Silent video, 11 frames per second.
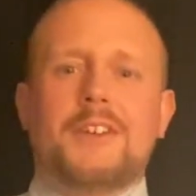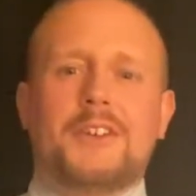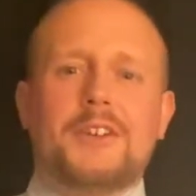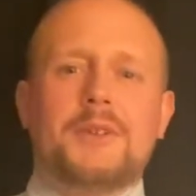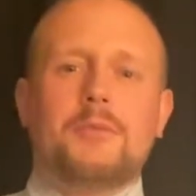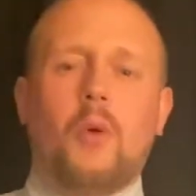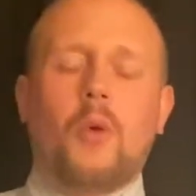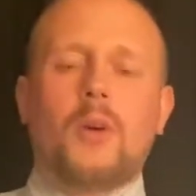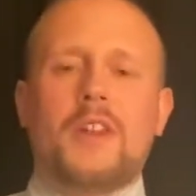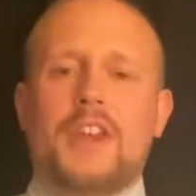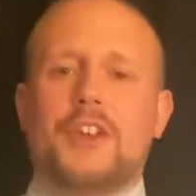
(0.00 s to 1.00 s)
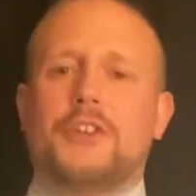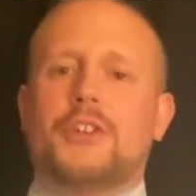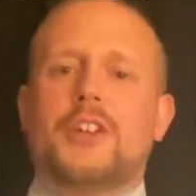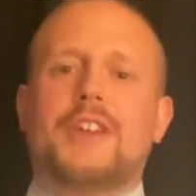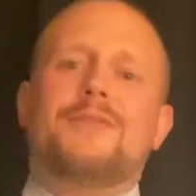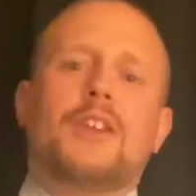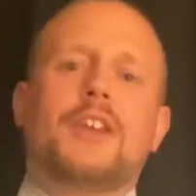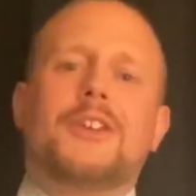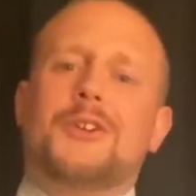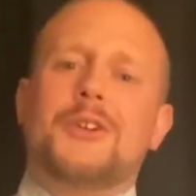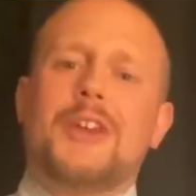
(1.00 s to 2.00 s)
Good morning, good
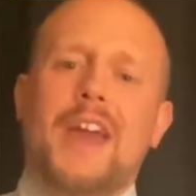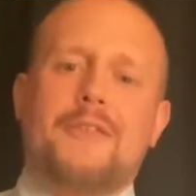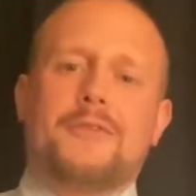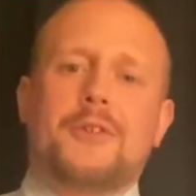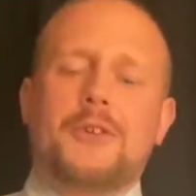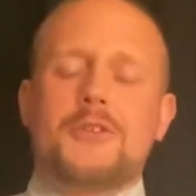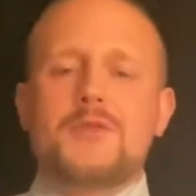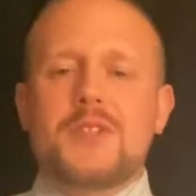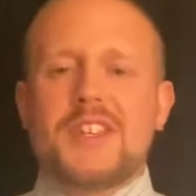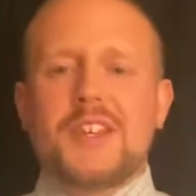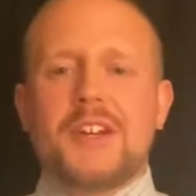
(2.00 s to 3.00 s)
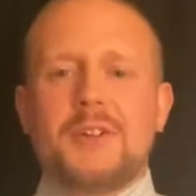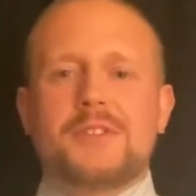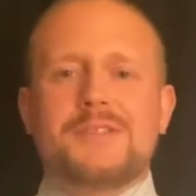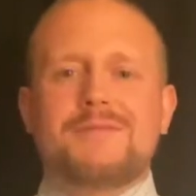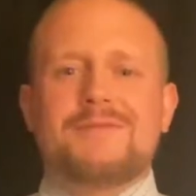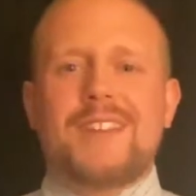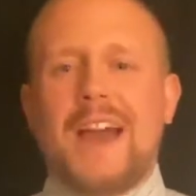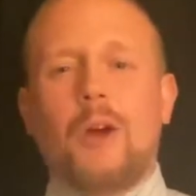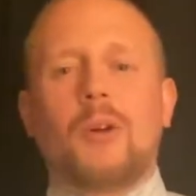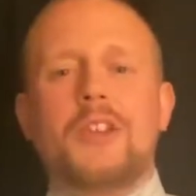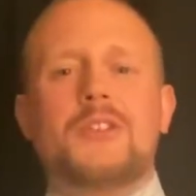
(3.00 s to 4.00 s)
evening, good afternoon, kiddos.
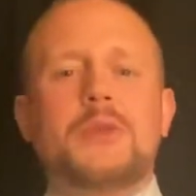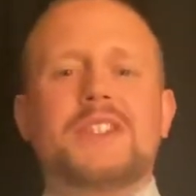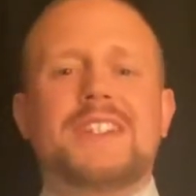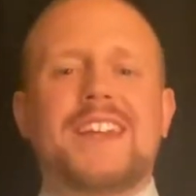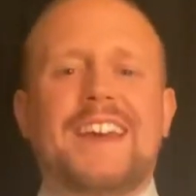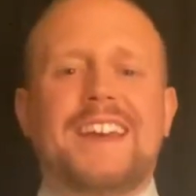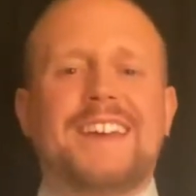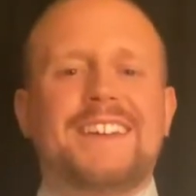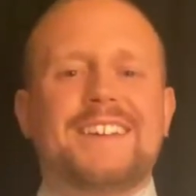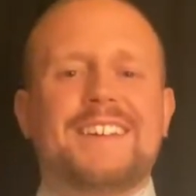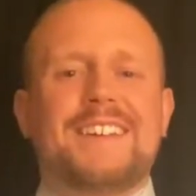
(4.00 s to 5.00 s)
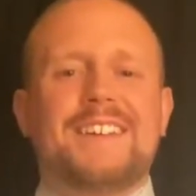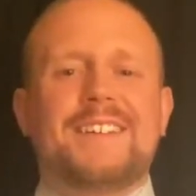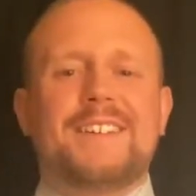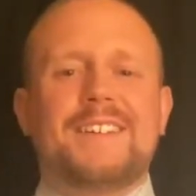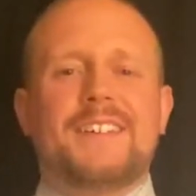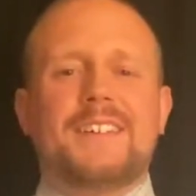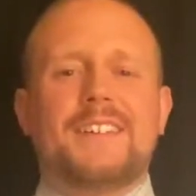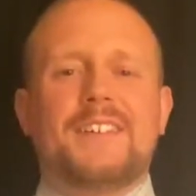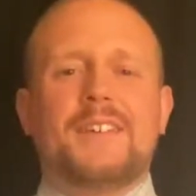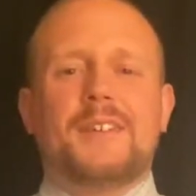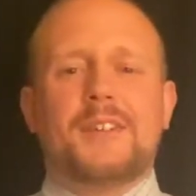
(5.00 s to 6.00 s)
How are you today?
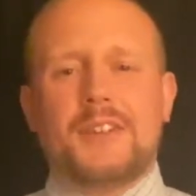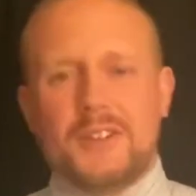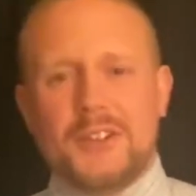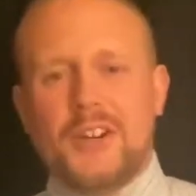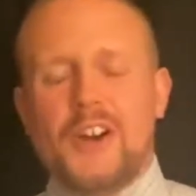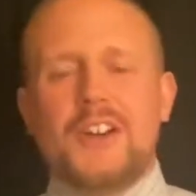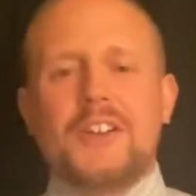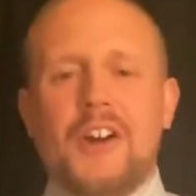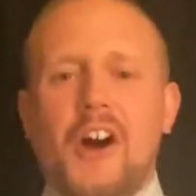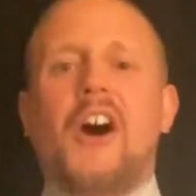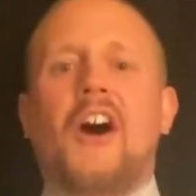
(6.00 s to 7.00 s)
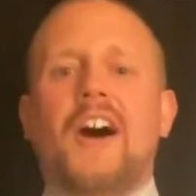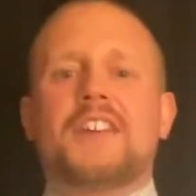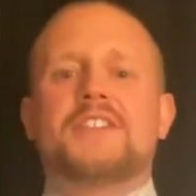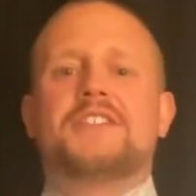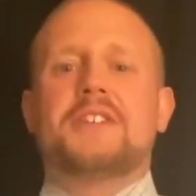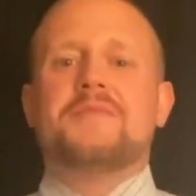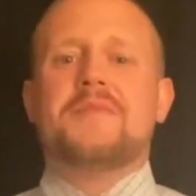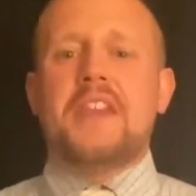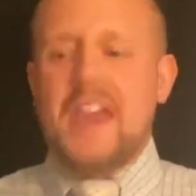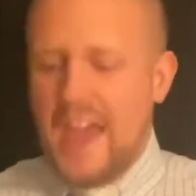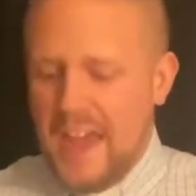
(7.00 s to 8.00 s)
Good, awesome.
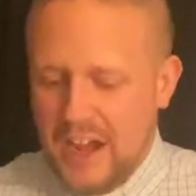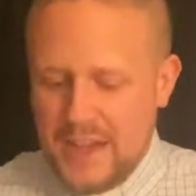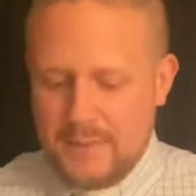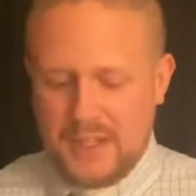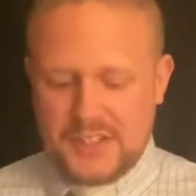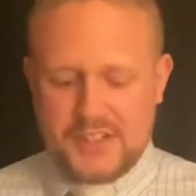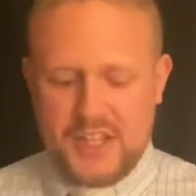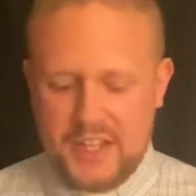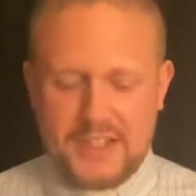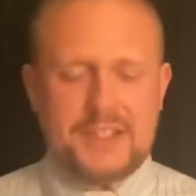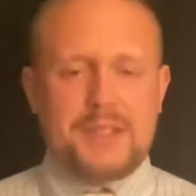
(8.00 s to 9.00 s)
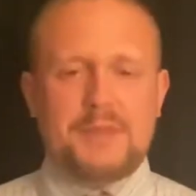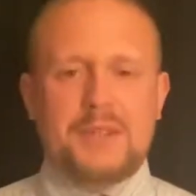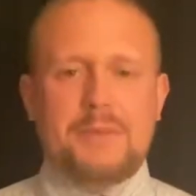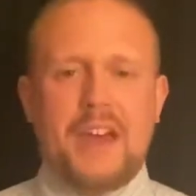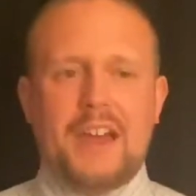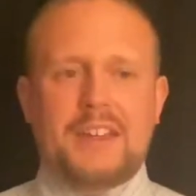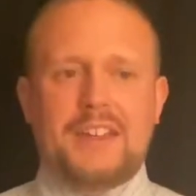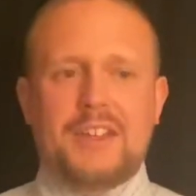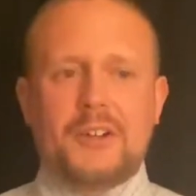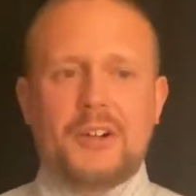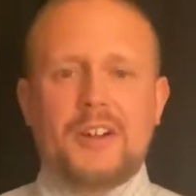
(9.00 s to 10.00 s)
Hey, I'm excited to be back
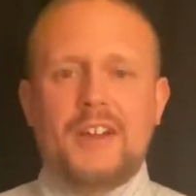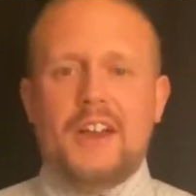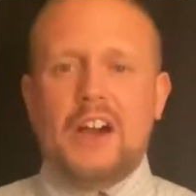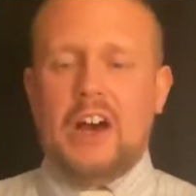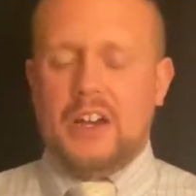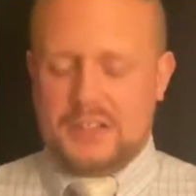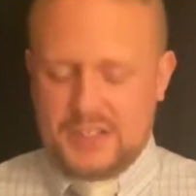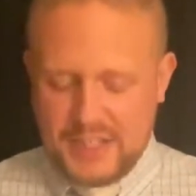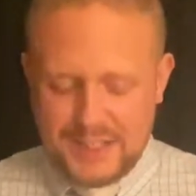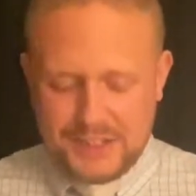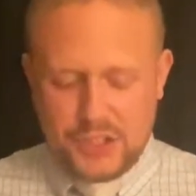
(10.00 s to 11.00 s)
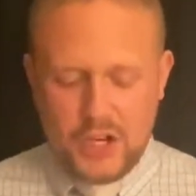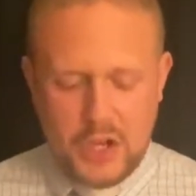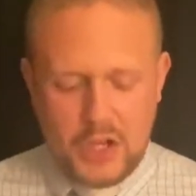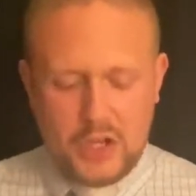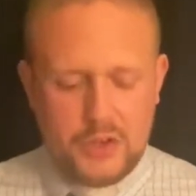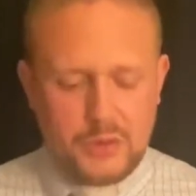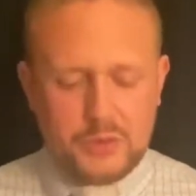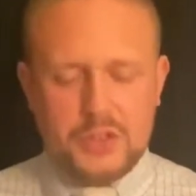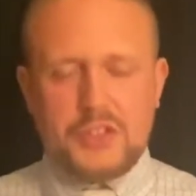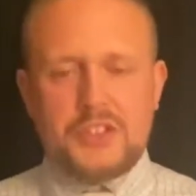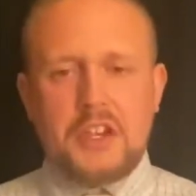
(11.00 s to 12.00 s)
here uh, teaching you
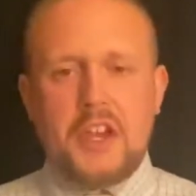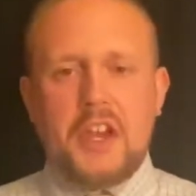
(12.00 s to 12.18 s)
just